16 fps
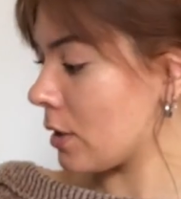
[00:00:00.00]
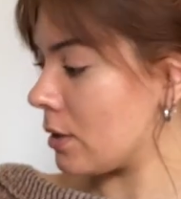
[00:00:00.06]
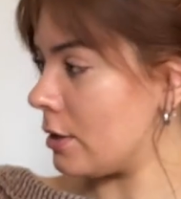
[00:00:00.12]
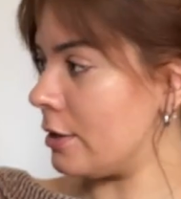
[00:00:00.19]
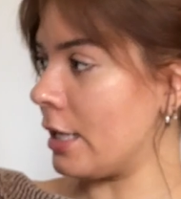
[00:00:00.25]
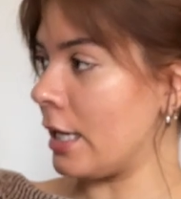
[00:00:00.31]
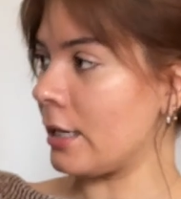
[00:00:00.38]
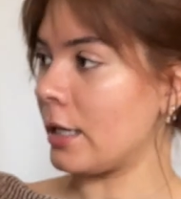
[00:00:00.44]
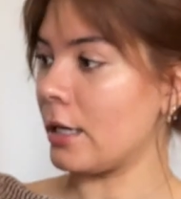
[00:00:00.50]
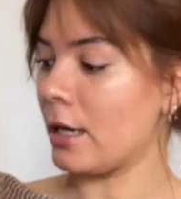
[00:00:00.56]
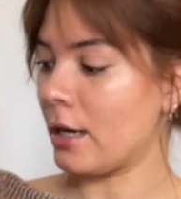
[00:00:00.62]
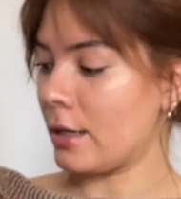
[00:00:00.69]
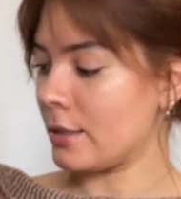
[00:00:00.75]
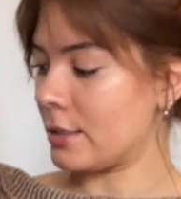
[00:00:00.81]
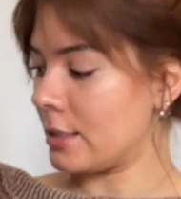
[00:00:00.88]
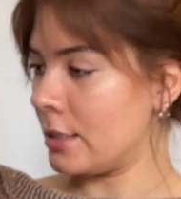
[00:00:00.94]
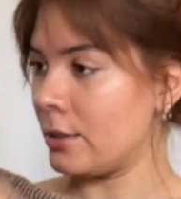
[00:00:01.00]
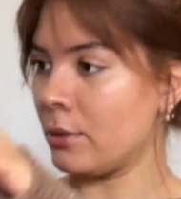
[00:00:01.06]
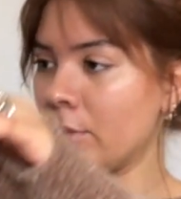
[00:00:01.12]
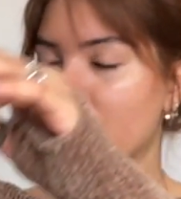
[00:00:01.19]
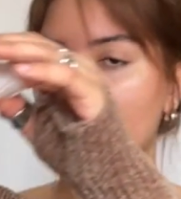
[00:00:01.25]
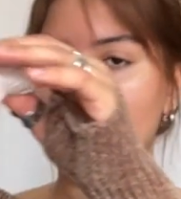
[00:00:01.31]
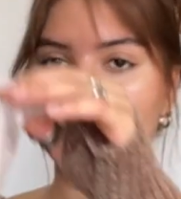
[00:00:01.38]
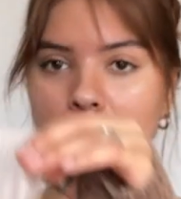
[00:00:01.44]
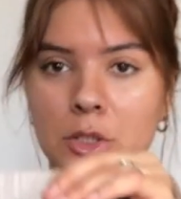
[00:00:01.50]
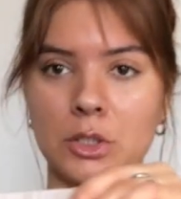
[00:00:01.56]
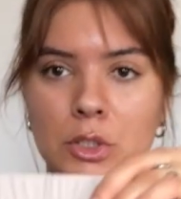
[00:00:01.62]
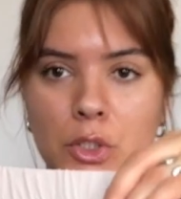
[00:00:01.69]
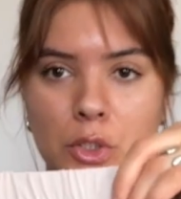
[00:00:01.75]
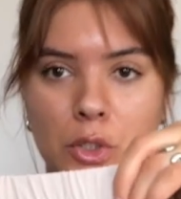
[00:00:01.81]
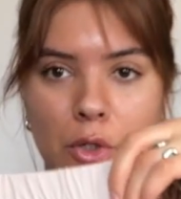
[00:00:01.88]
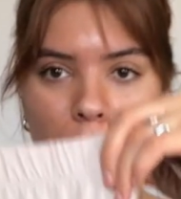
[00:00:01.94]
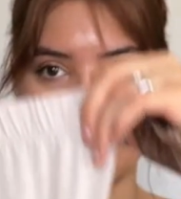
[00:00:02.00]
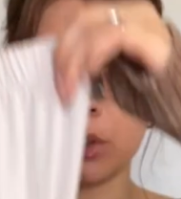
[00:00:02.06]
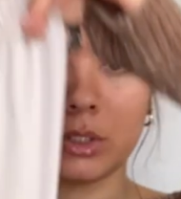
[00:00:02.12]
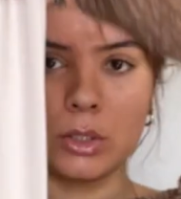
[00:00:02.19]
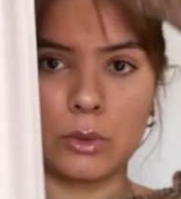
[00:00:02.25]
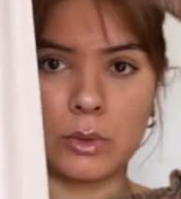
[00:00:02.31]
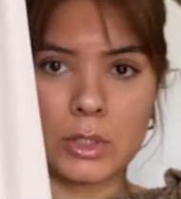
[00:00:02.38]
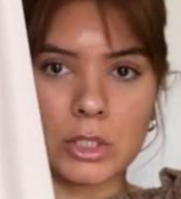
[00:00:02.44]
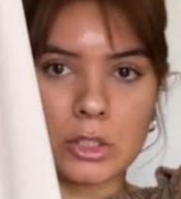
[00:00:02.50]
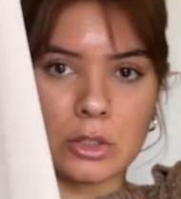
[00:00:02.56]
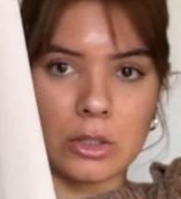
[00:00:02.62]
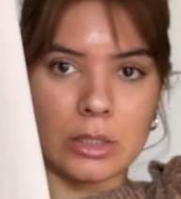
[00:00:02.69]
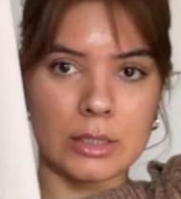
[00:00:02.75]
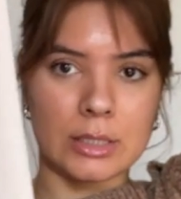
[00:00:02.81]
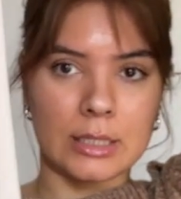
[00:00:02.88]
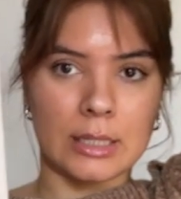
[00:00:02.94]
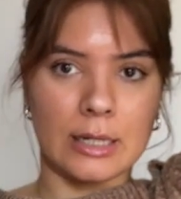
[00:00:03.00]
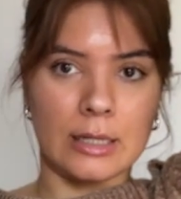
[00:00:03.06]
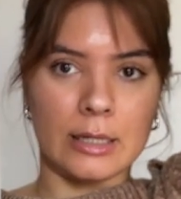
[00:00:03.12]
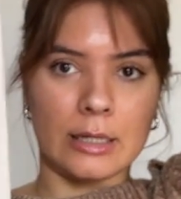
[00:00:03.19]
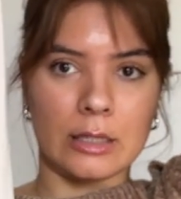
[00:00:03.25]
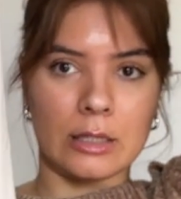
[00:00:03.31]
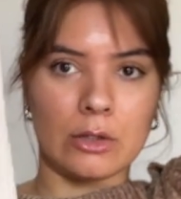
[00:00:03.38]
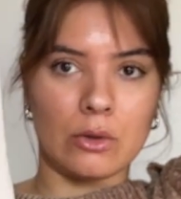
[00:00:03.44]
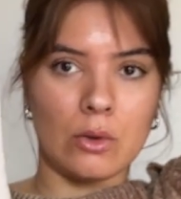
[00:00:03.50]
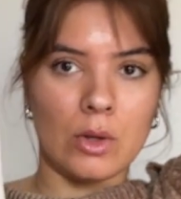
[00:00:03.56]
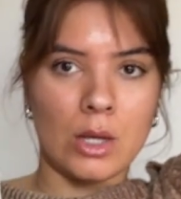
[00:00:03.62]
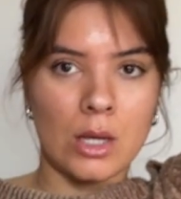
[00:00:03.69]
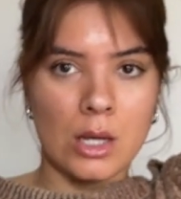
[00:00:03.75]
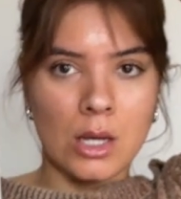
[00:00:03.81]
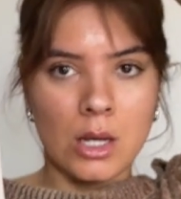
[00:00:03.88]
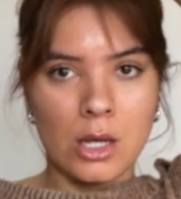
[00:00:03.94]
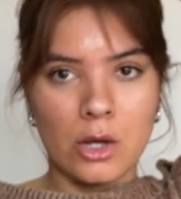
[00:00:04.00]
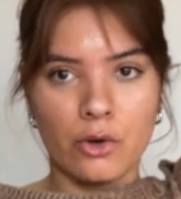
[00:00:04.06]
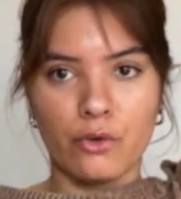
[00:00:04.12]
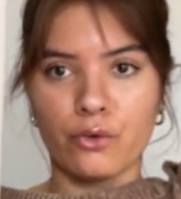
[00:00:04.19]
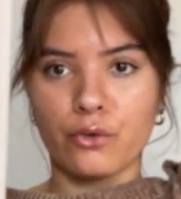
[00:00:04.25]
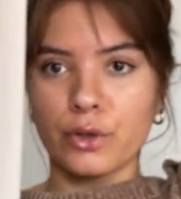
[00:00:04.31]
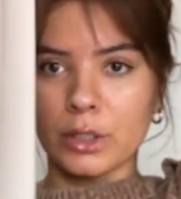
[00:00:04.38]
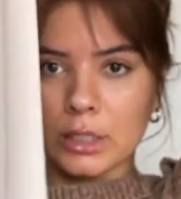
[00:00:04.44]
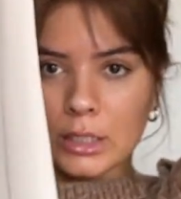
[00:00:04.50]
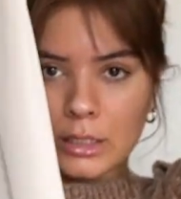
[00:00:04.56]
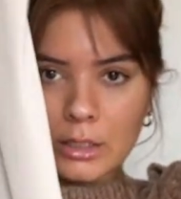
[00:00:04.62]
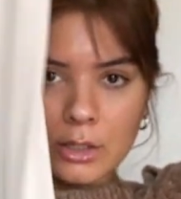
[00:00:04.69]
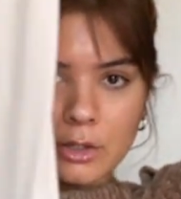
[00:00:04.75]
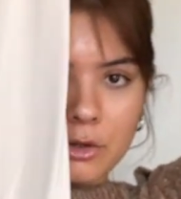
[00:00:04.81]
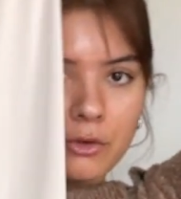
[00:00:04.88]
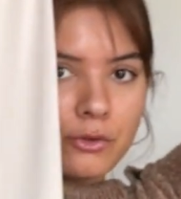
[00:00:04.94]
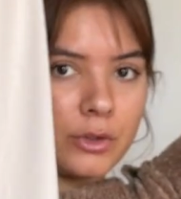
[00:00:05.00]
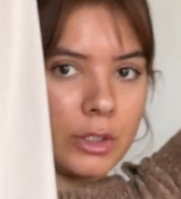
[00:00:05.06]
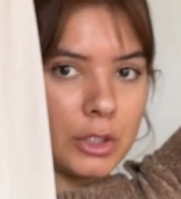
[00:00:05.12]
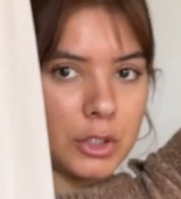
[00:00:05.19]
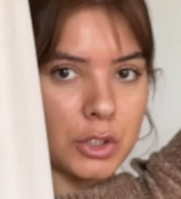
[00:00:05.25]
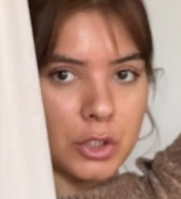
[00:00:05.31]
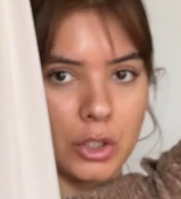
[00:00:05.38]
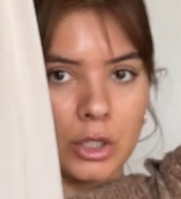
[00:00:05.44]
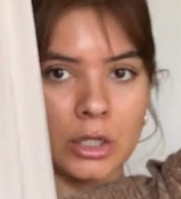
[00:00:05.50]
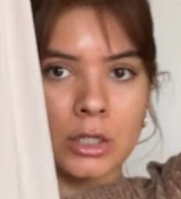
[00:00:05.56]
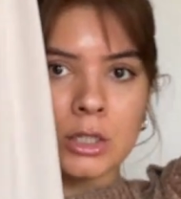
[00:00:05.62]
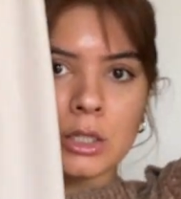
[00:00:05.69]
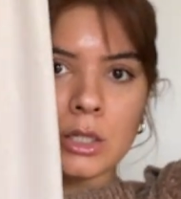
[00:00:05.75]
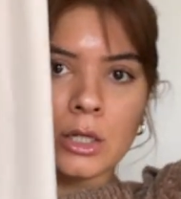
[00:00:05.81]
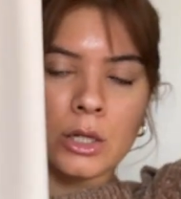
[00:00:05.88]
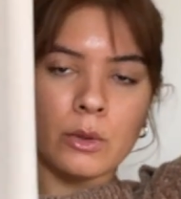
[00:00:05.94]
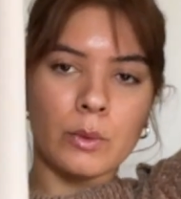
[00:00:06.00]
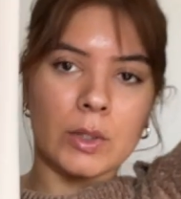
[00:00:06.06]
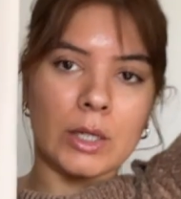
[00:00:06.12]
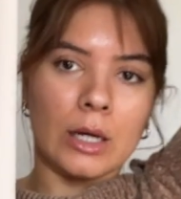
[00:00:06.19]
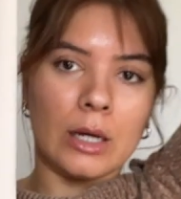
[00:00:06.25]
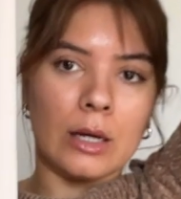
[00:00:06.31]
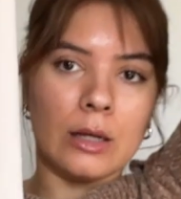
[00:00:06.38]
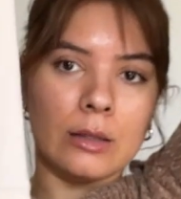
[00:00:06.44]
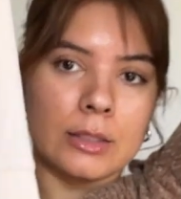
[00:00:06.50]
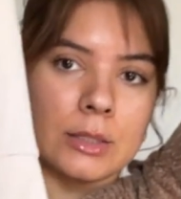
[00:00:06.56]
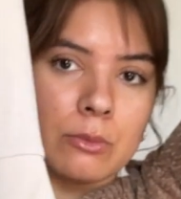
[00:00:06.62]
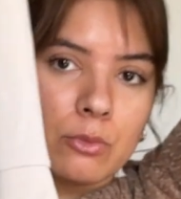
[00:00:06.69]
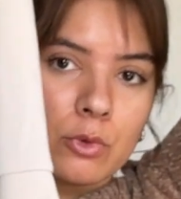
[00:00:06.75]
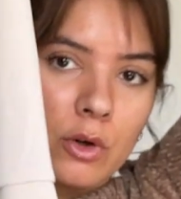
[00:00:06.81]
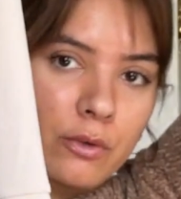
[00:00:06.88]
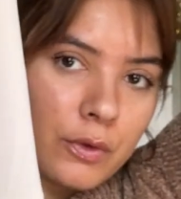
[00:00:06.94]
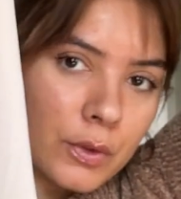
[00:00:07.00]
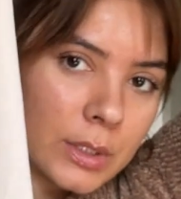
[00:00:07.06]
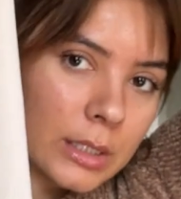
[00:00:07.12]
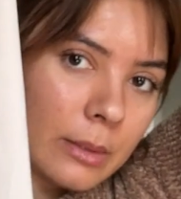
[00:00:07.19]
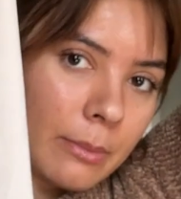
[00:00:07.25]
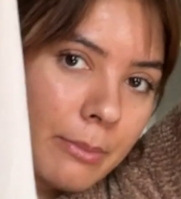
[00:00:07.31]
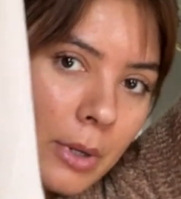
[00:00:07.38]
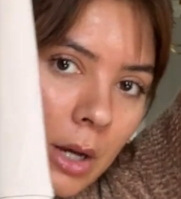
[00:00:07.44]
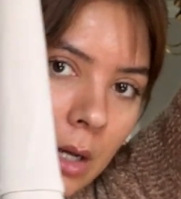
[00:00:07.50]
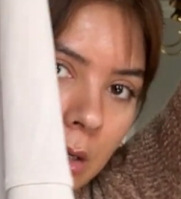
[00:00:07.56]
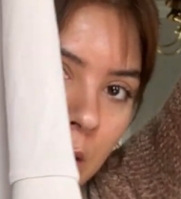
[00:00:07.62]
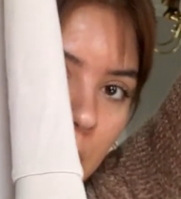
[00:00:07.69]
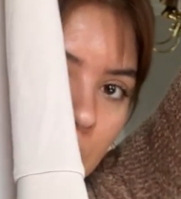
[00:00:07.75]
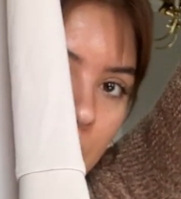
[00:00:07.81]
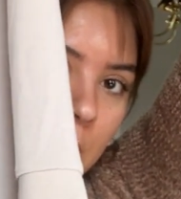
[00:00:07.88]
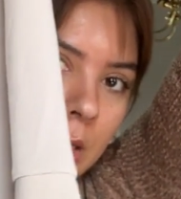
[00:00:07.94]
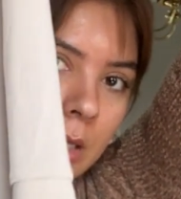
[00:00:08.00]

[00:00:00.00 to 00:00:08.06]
Then I got this skirt. So this skirt is kind of like a little frilly skirt. We got some ruffles at the bottom.